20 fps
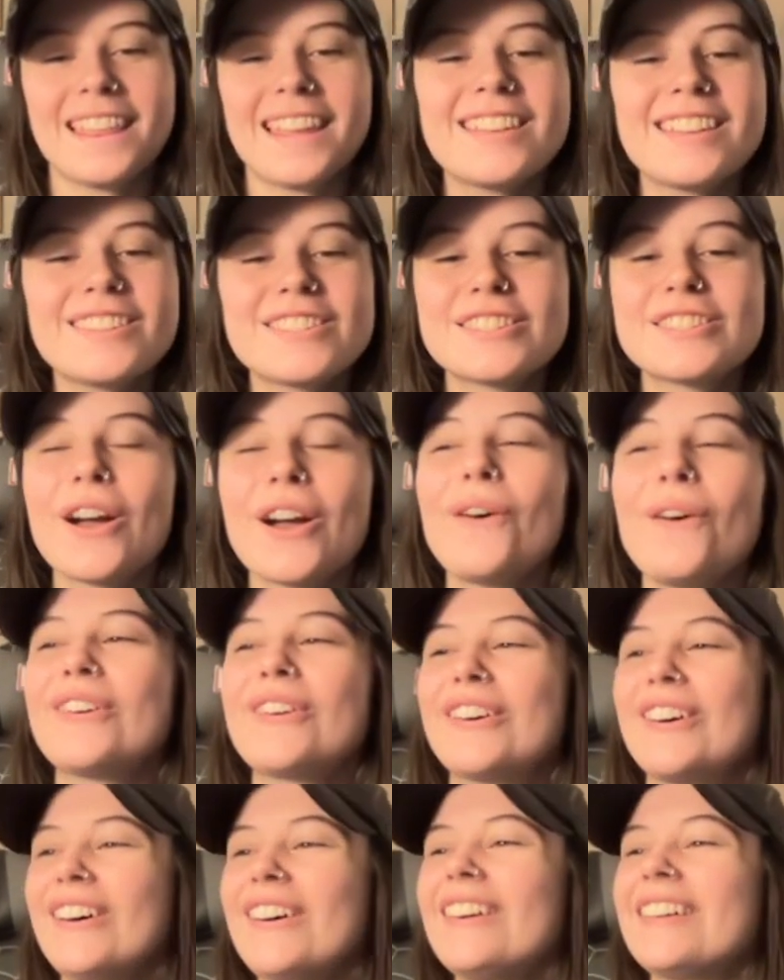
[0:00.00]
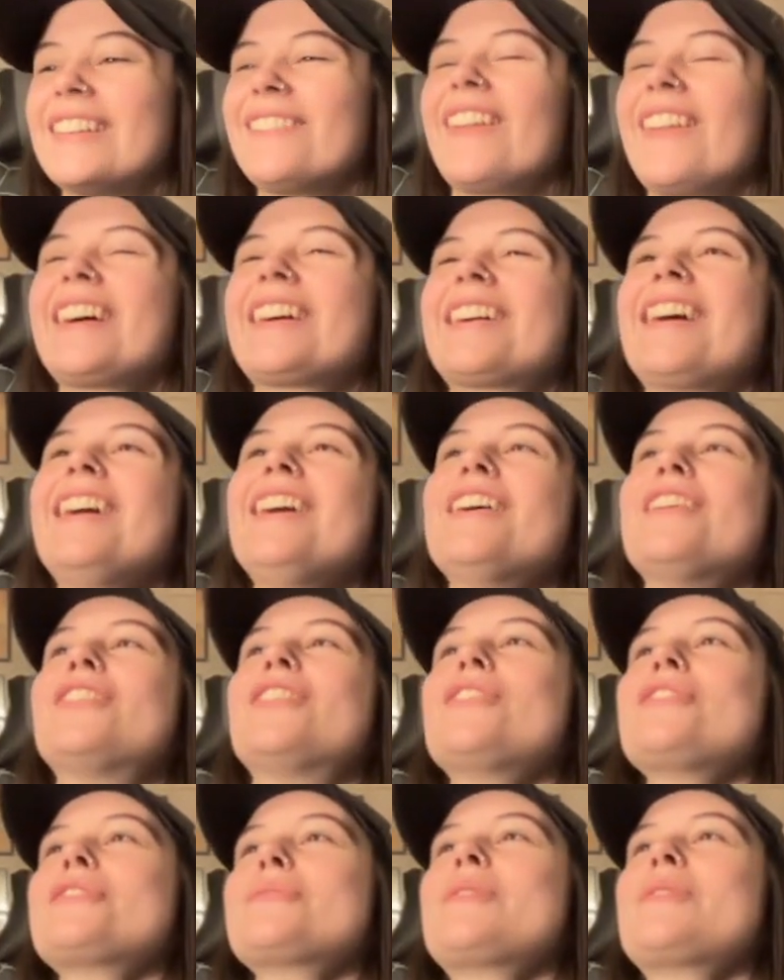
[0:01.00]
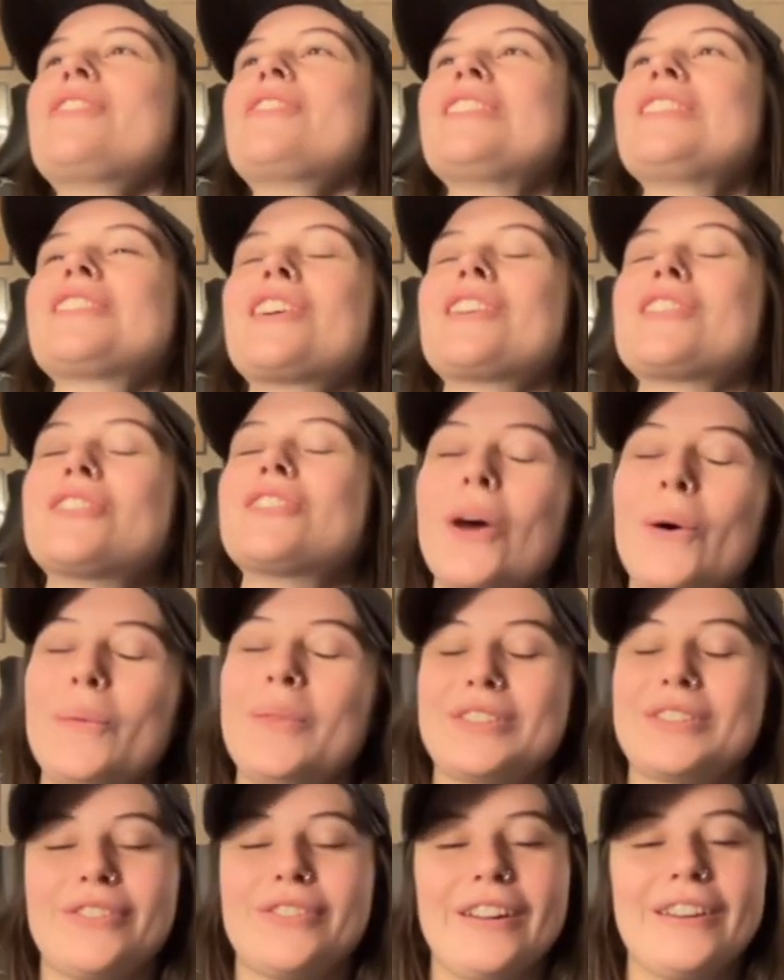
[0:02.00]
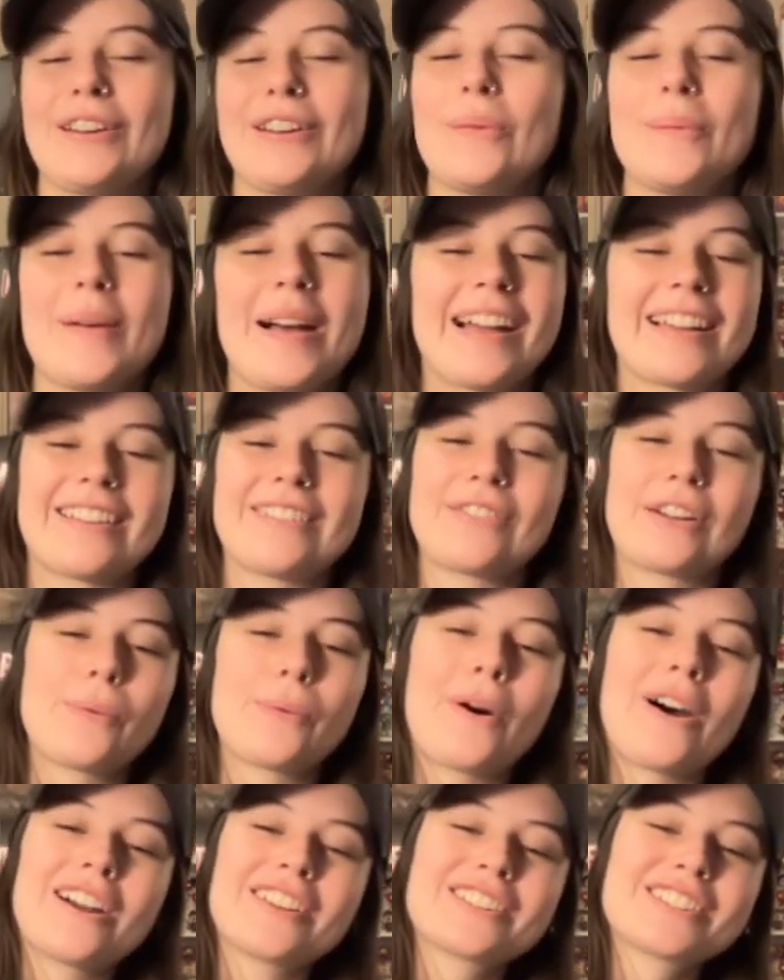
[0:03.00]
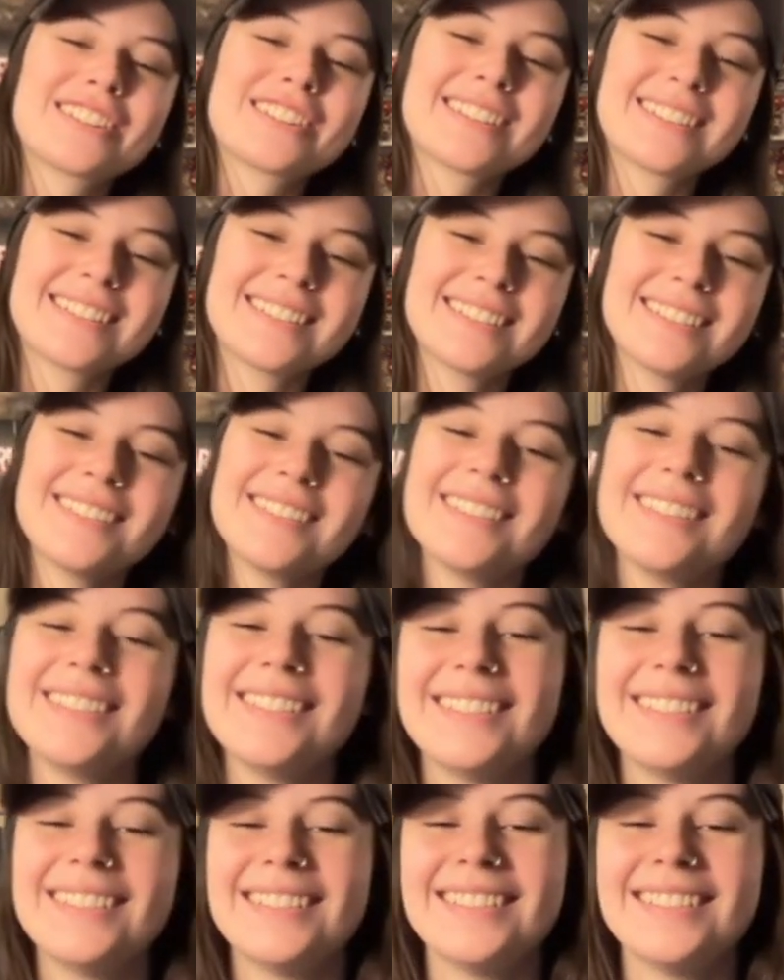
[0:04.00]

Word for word: He's so good. Like those movies are so much fun to go back and rewatch. I think